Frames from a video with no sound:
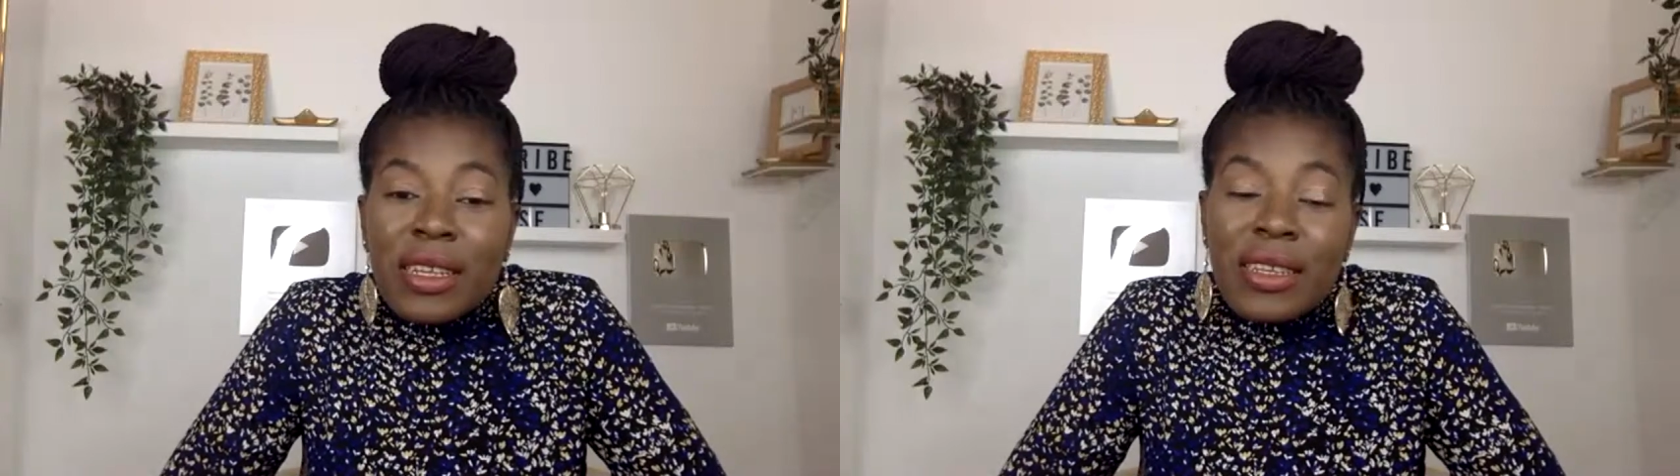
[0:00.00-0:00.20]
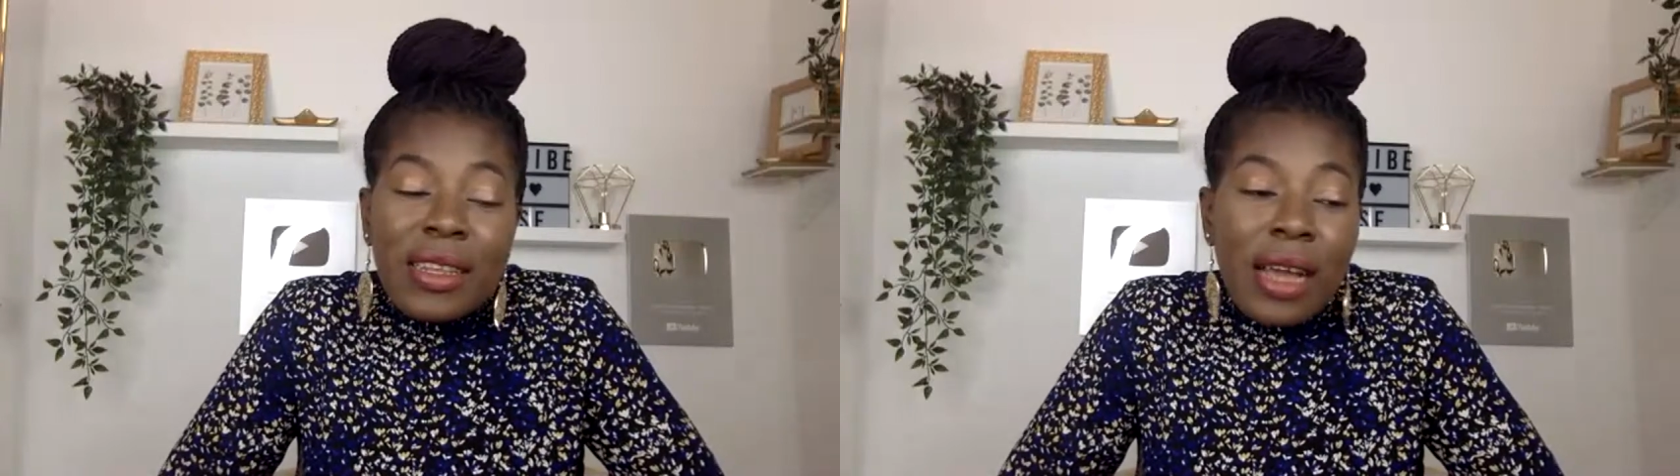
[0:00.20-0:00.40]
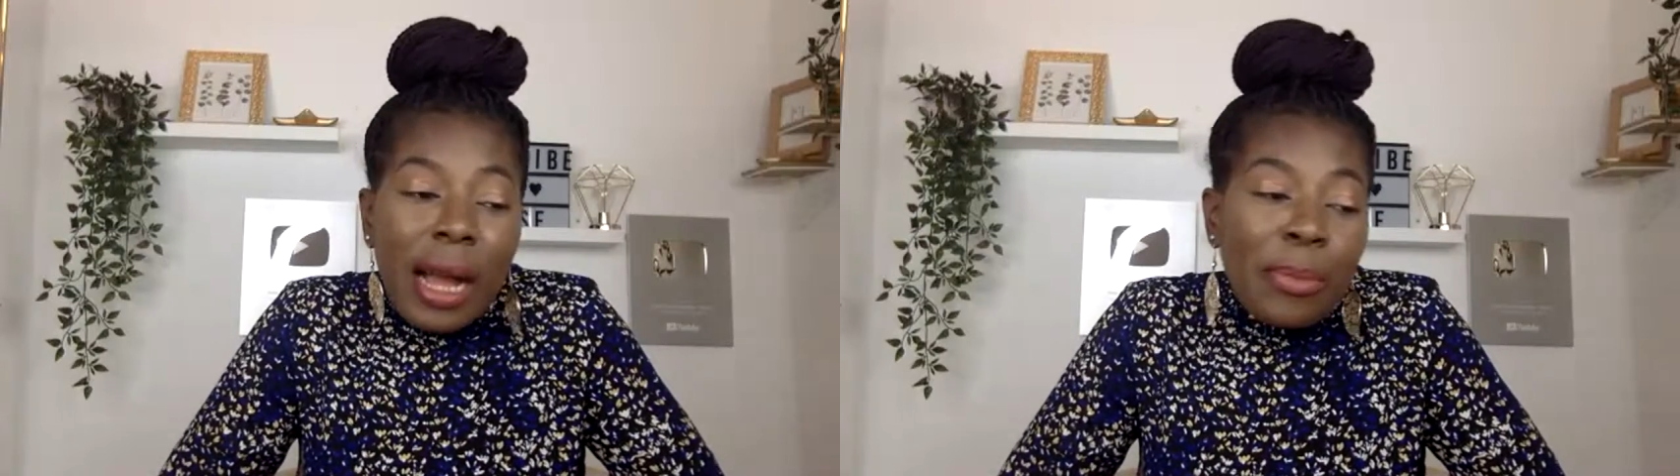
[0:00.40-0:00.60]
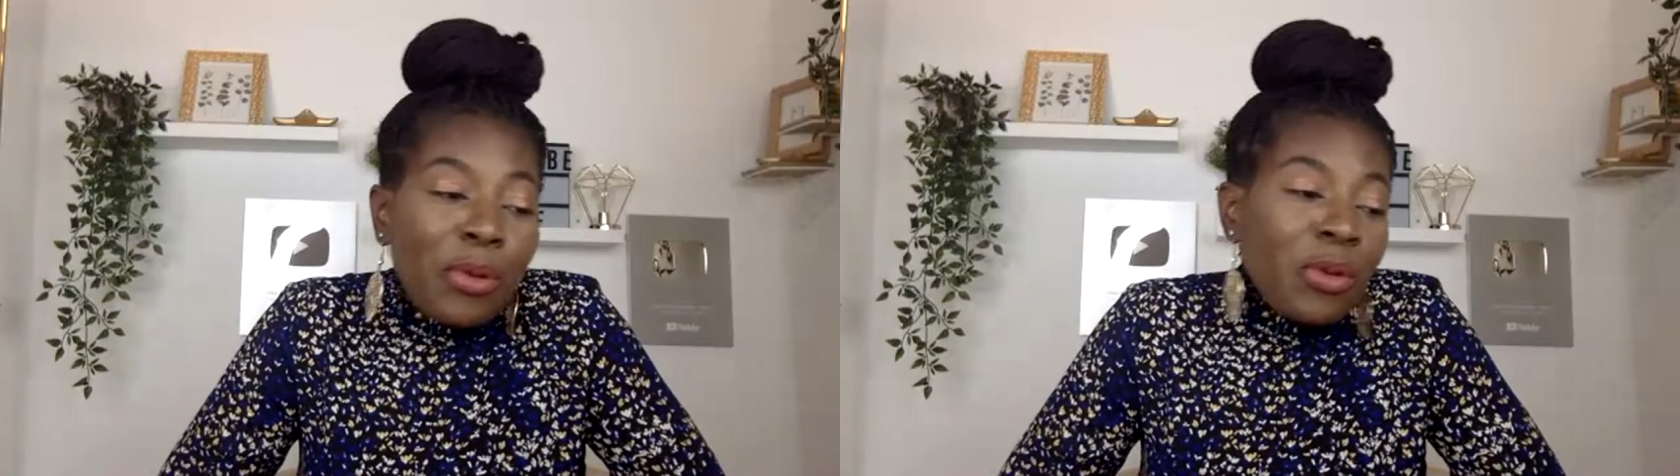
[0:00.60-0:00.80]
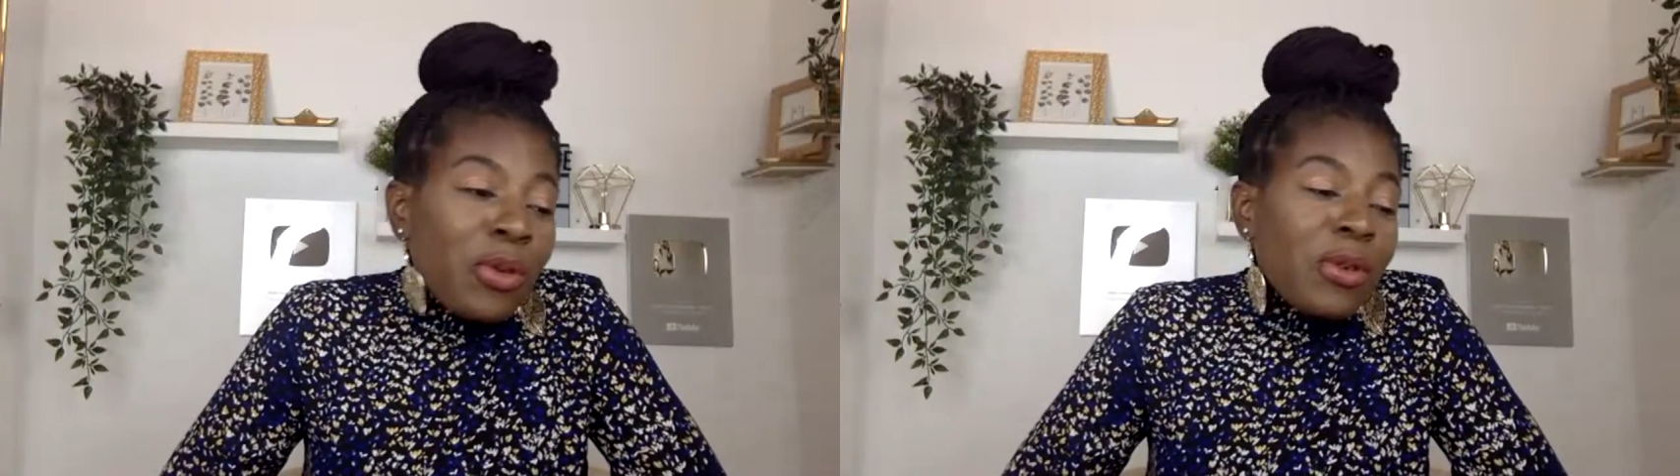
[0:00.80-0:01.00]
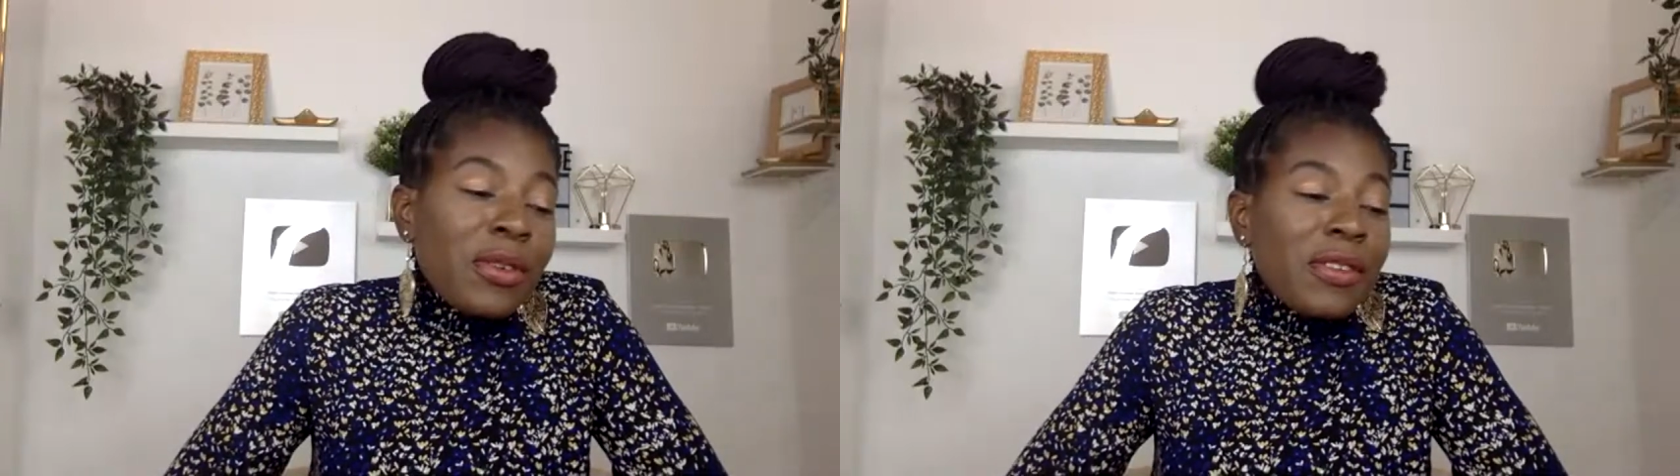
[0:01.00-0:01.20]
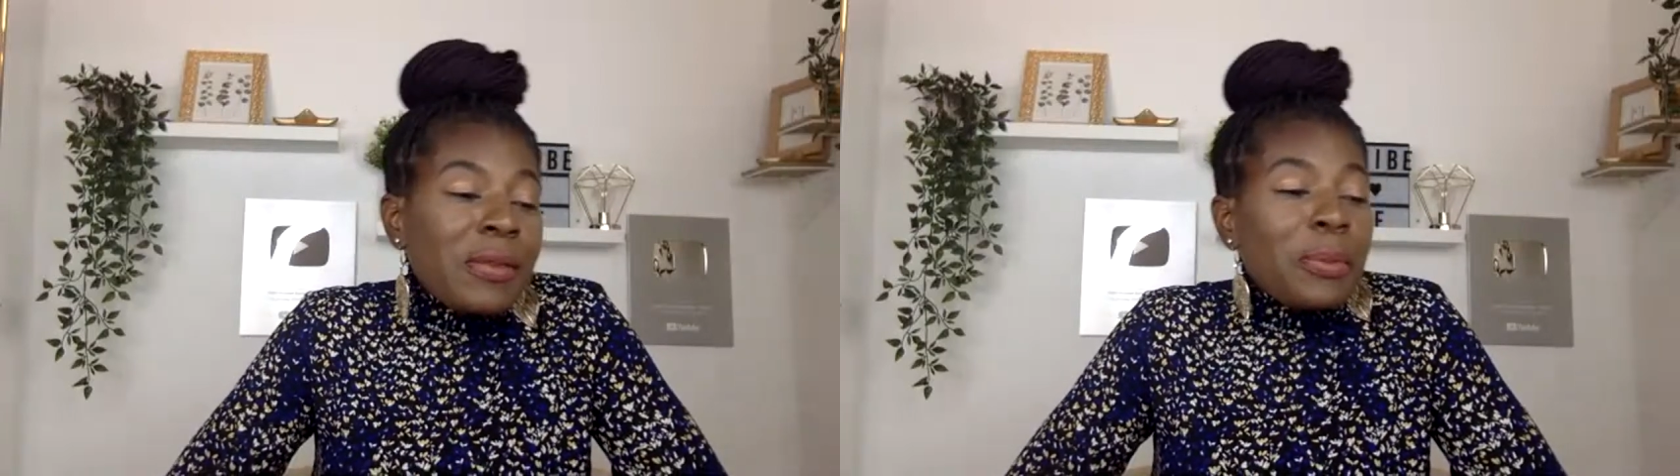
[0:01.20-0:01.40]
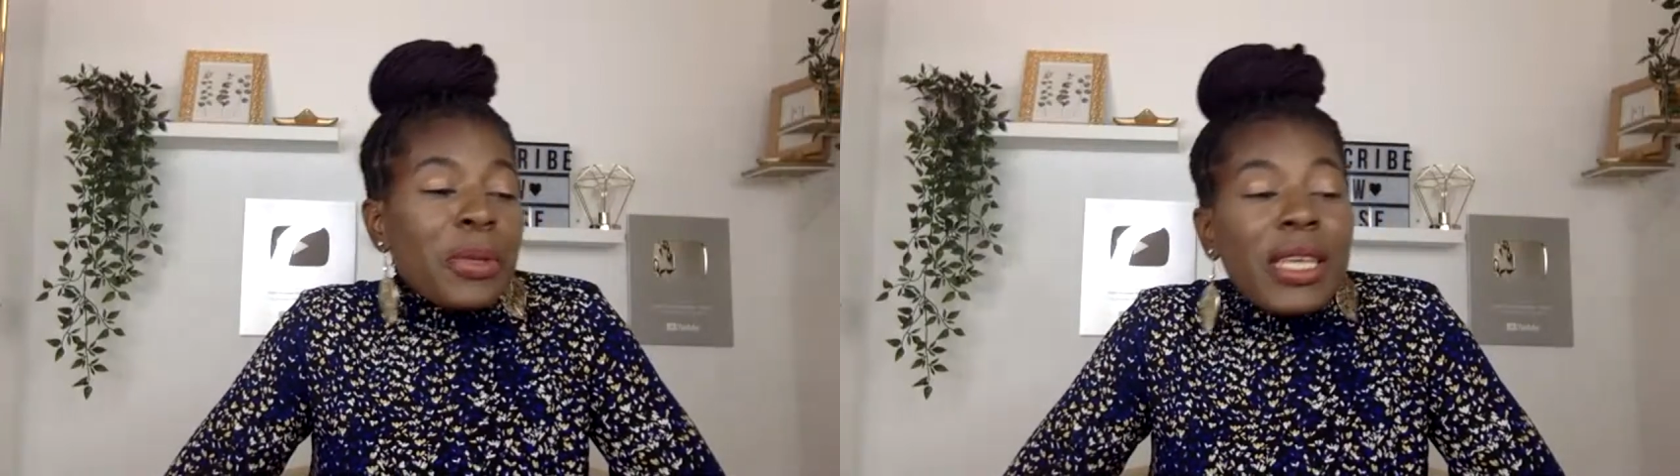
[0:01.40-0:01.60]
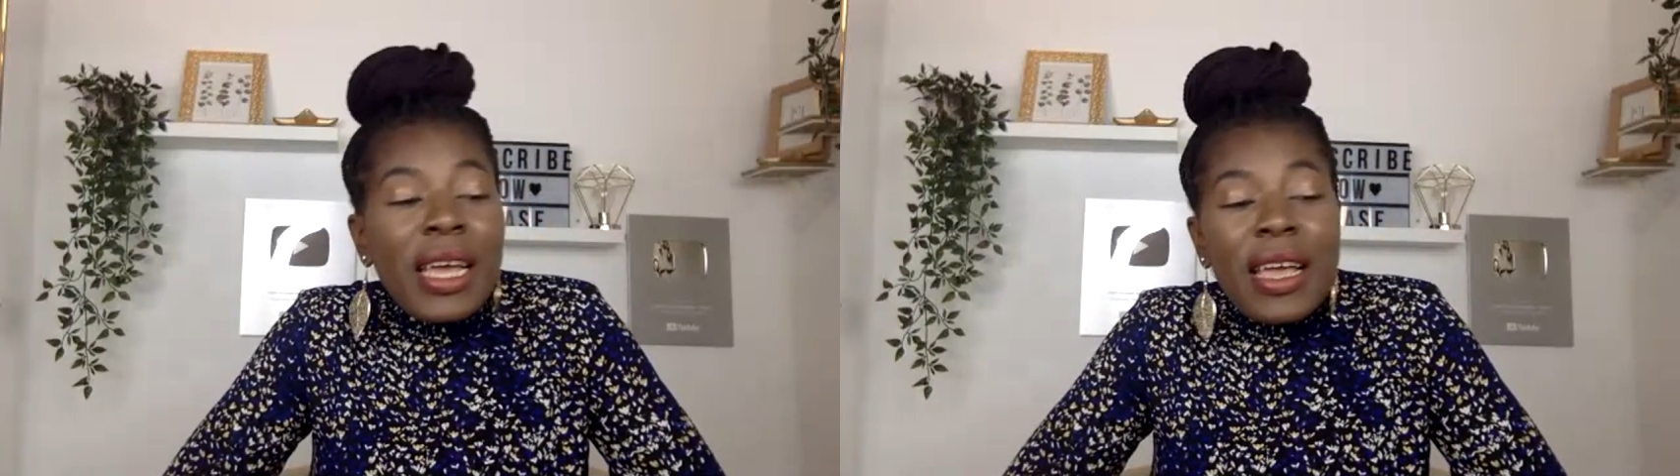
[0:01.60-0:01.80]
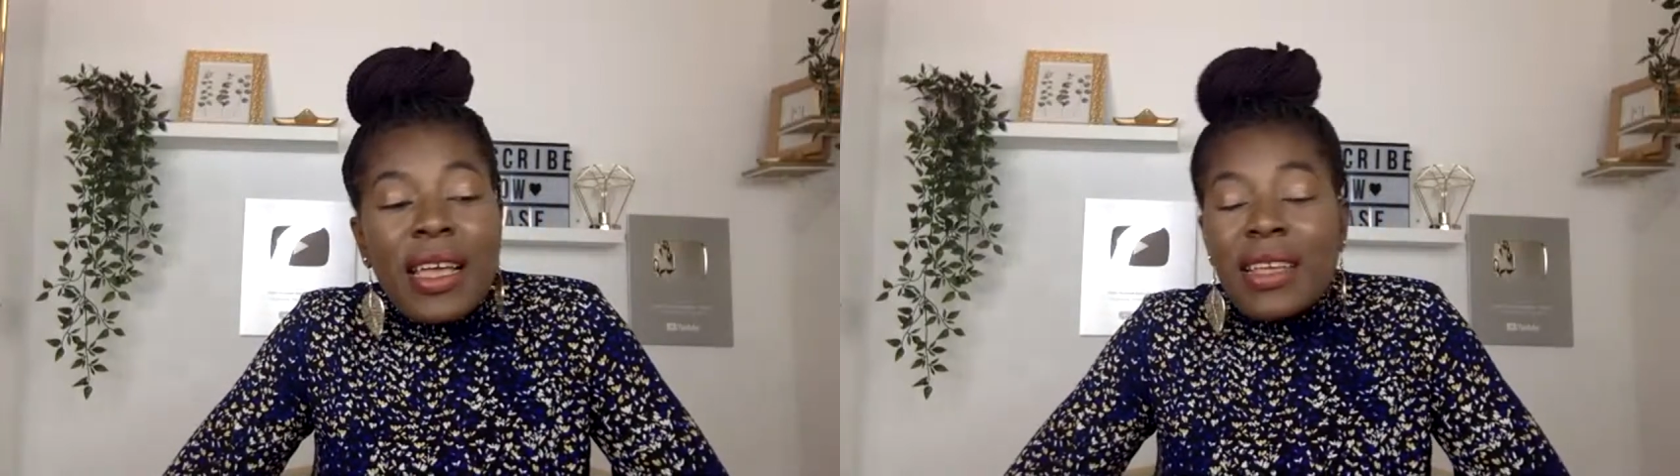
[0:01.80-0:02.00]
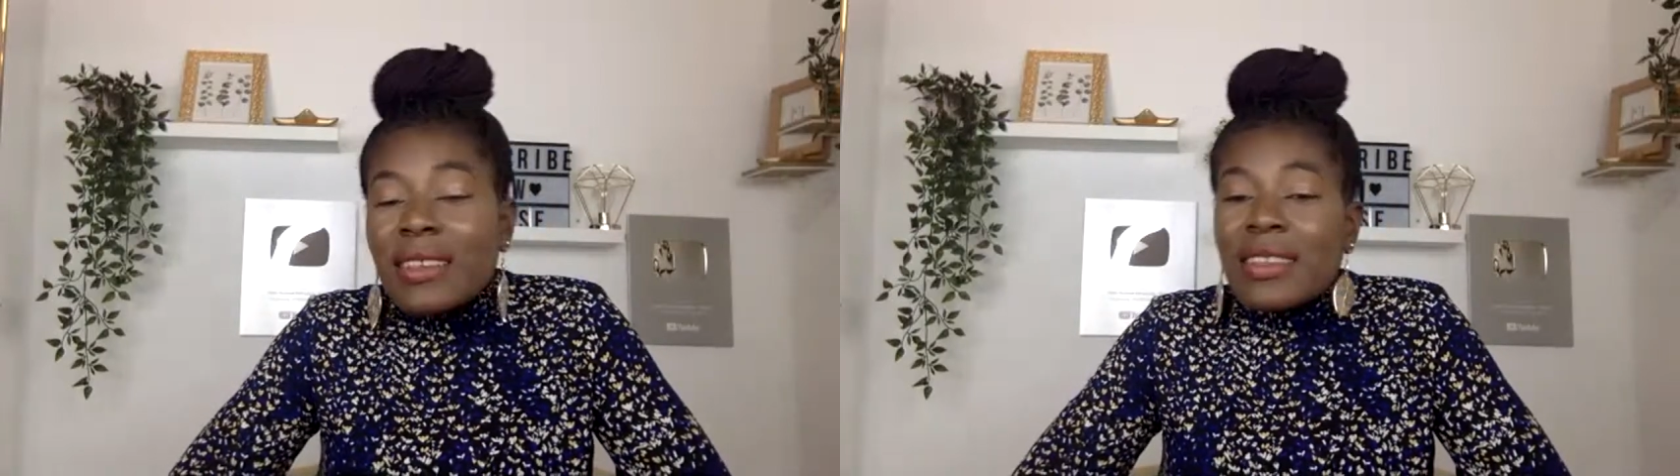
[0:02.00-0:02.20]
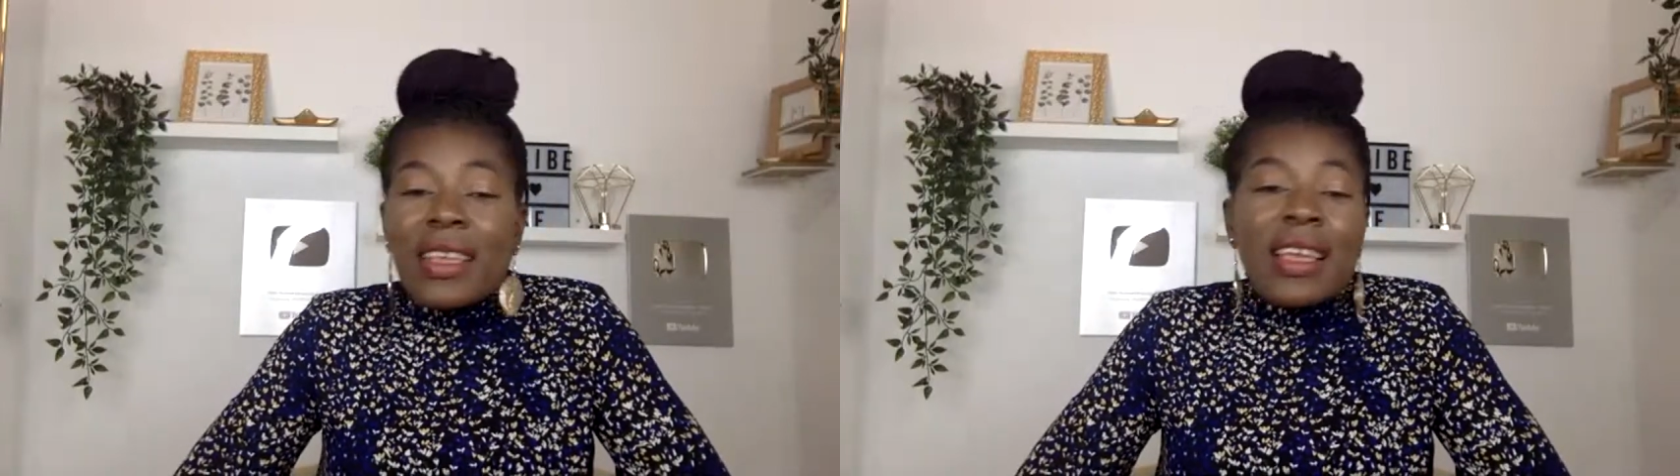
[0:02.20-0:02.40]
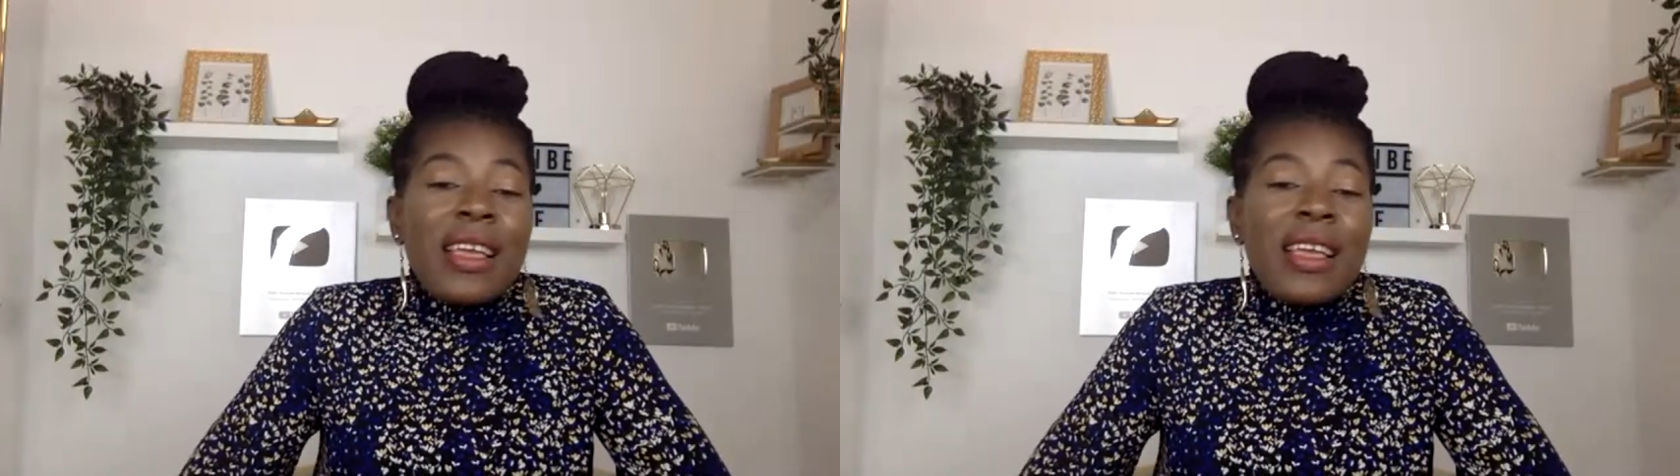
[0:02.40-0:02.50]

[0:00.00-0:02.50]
eating apples, pears,